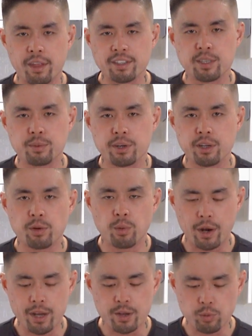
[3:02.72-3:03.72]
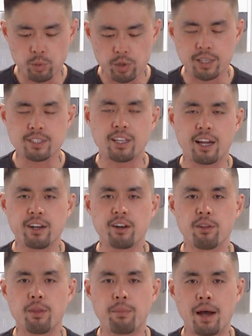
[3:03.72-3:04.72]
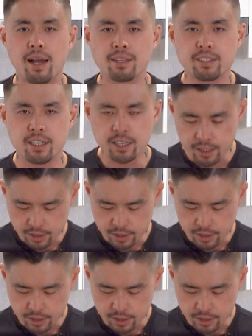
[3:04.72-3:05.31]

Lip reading: that's simmering away, we'll get started on the pasta.